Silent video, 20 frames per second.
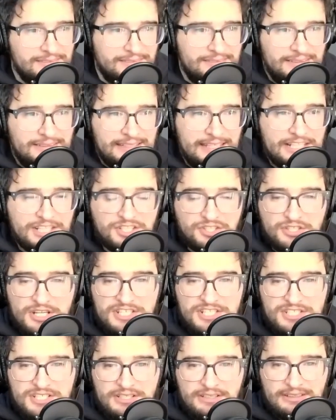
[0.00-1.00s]
it's
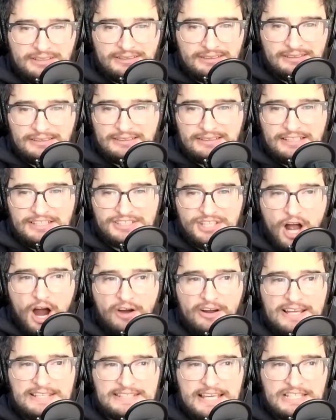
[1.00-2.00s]
just it's
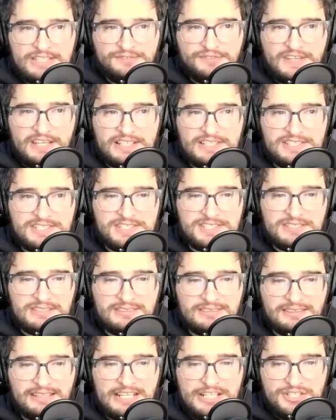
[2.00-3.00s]
RSS feeds.
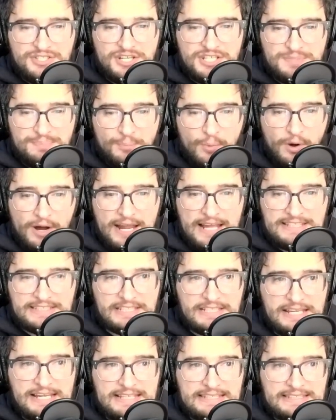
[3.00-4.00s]
It's just more it's
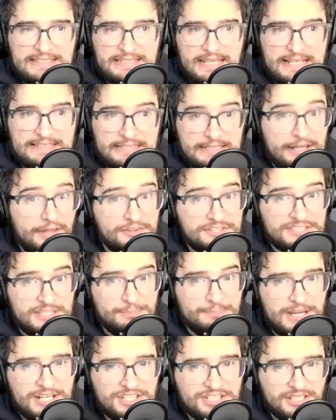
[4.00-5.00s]
it's it's another
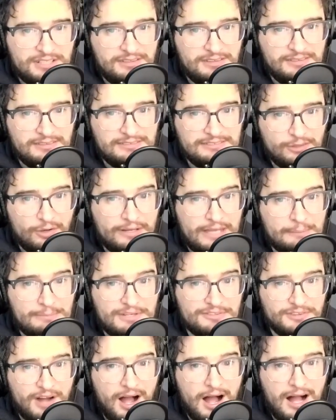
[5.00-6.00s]
submission, don't get me
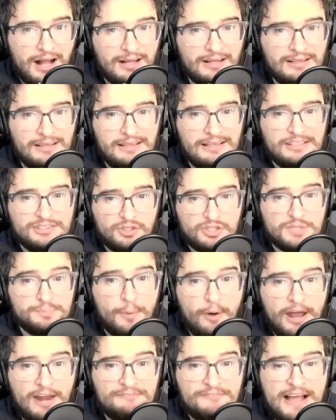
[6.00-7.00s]
wrong. So
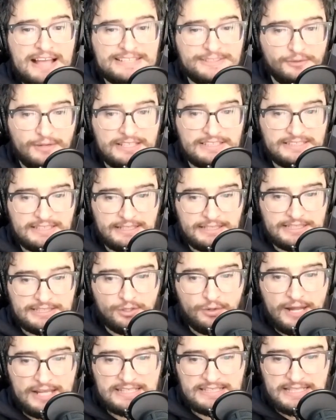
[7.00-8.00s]
Spotify still gets the, still
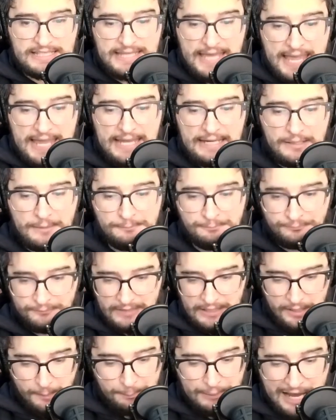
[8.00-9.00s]
gets the gain
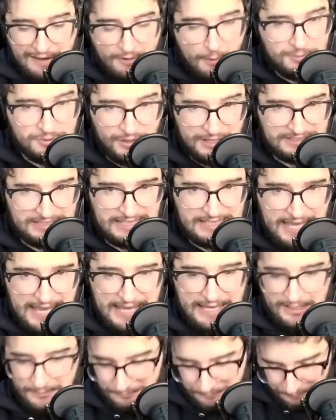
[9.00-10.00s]
and the platform still get the gain